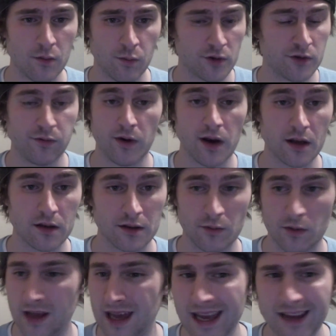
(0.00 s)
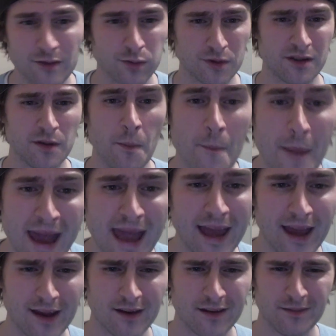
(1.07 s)
Rich Franklin, Ace was the
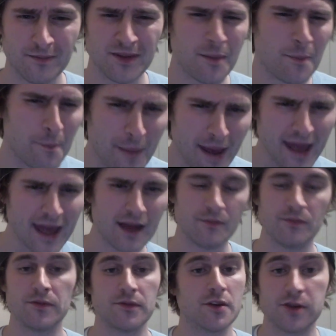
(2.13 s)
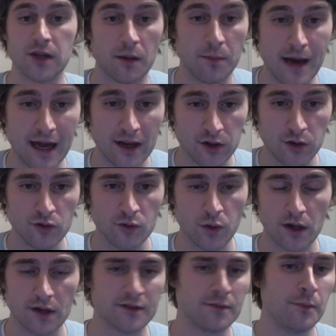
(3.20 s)
man. The man. Just like Matt Hughes
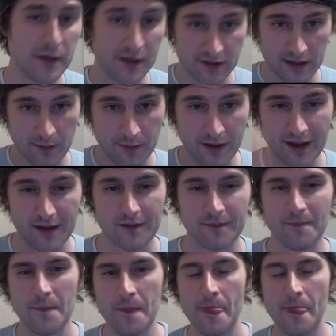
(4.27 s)
was. BJ Penn.